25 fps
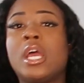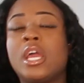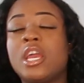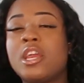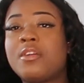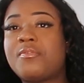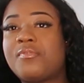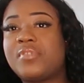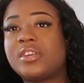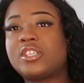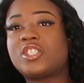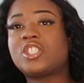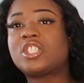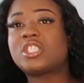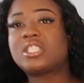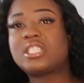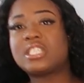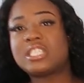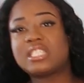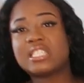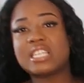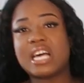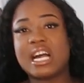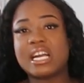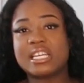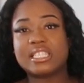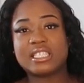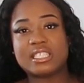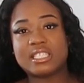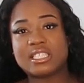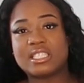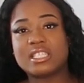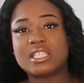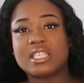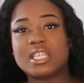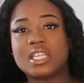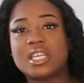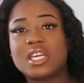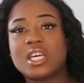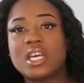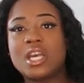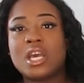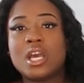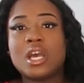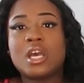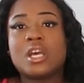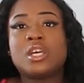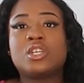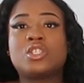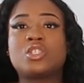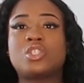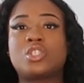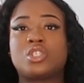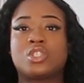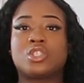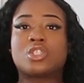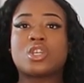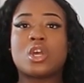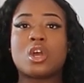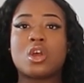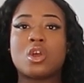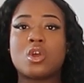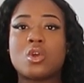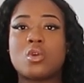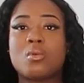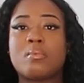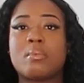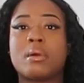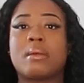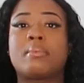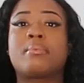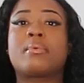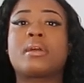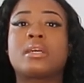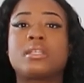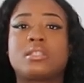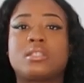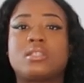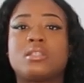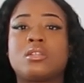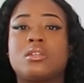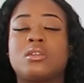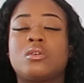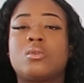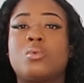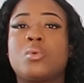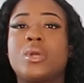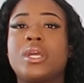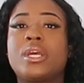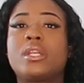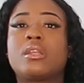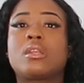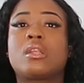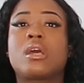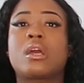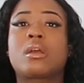if it just decides to show my breast to the wind.